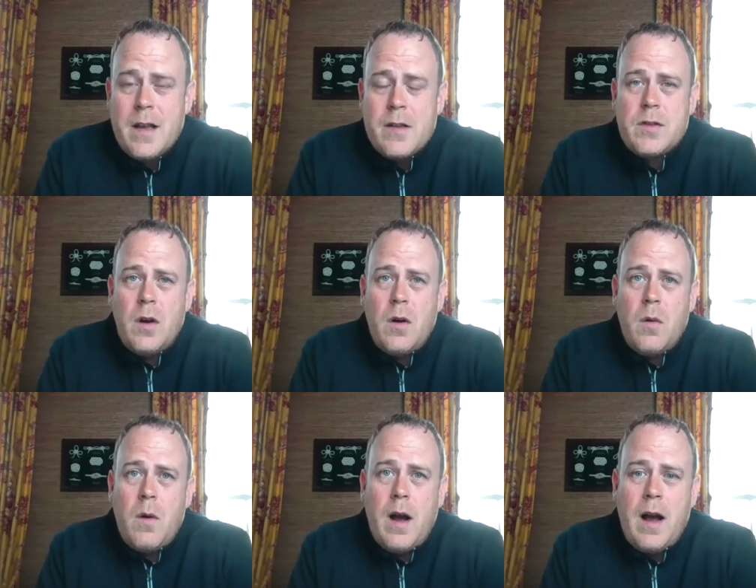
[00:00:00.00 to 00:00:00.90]

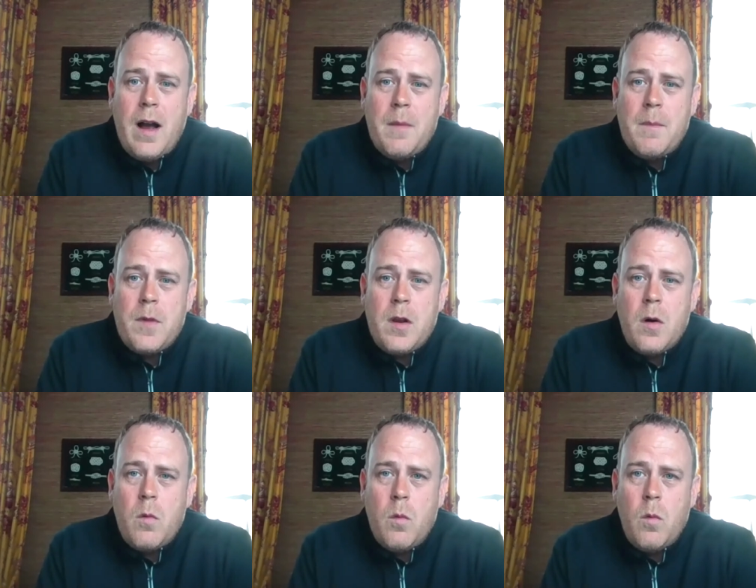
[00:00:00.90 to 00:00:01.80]
So um, you
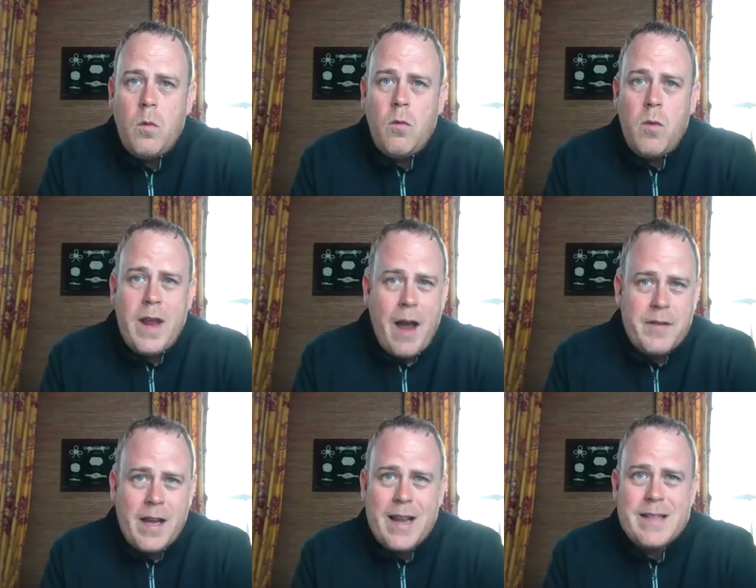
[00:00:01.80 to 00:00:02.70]
know, we have
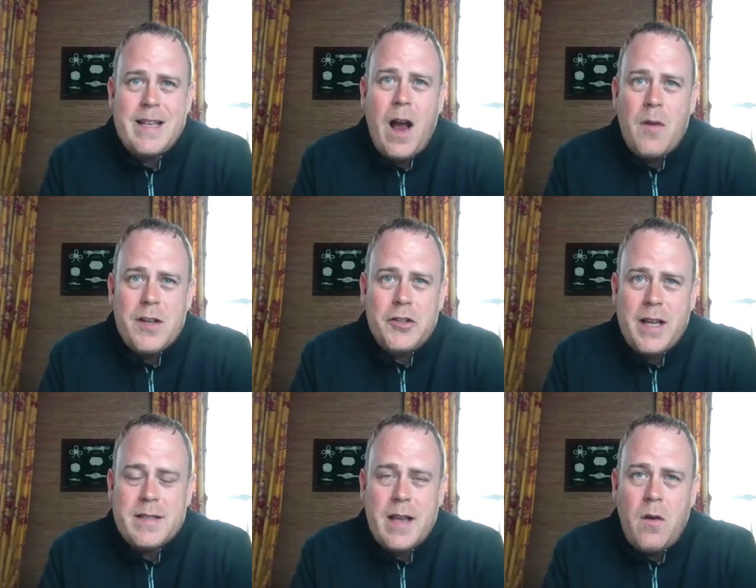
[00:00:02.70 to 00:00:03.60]
to kind of see how this
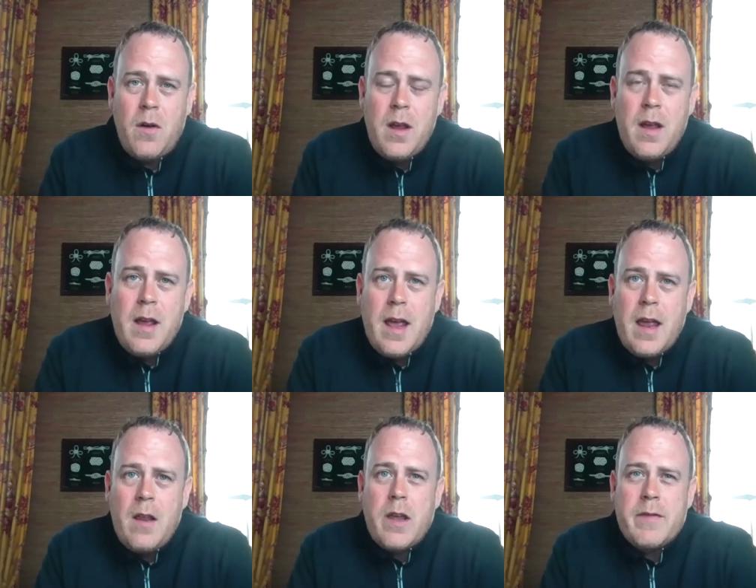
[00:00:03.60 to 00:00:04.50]
shakes out
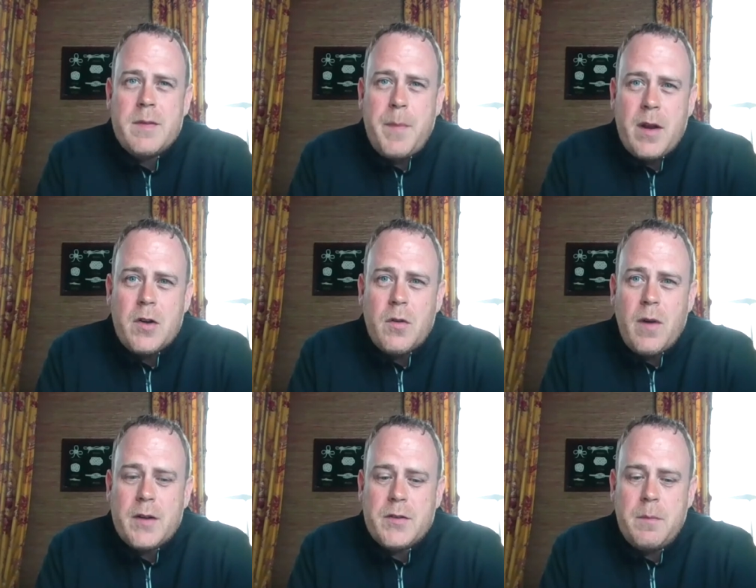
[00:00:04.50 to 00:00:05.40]
and it'll give us a better
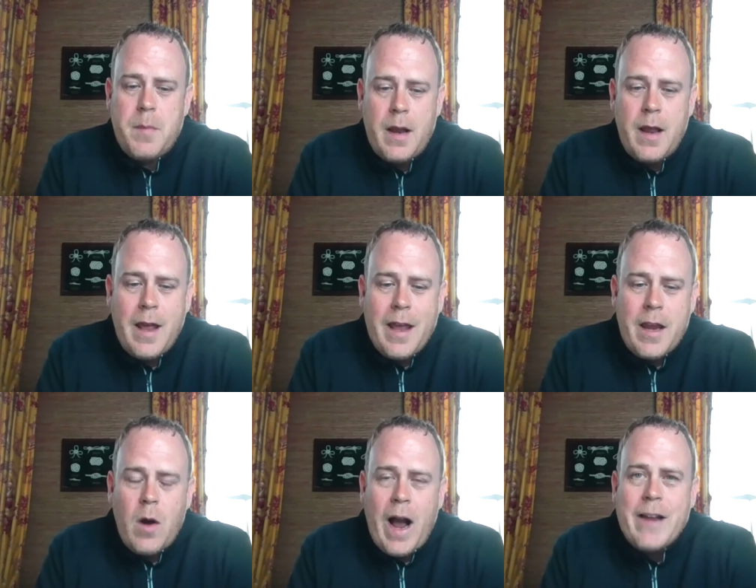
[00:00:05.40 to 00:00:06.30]
direction. But
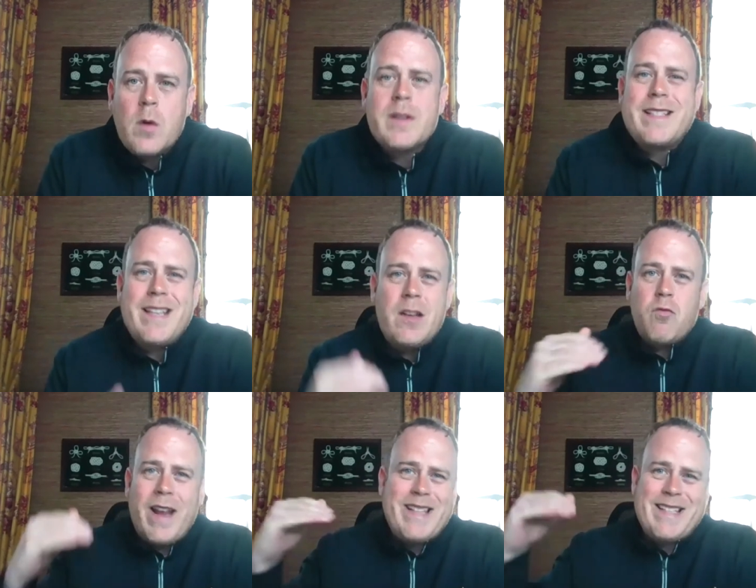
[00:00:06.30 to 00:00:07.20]
you know, I don't see
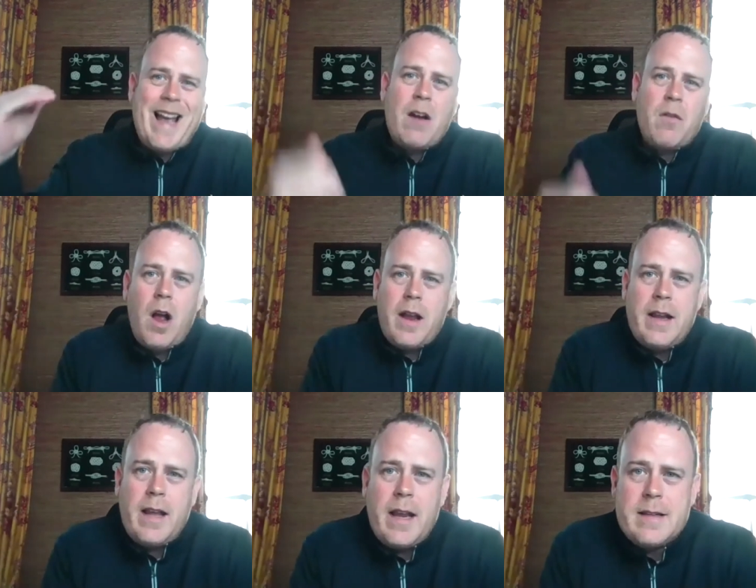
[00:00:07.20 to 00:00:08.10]
rates skyrocketing
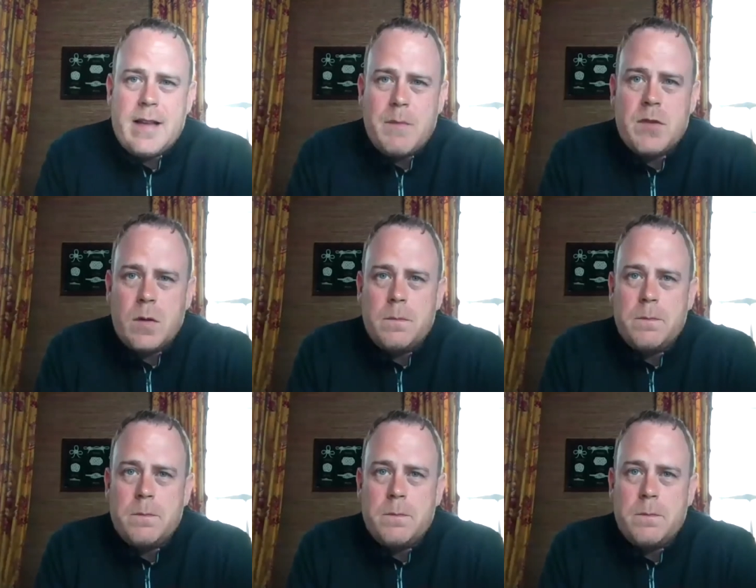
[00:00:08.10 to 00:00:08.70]
anytime soon.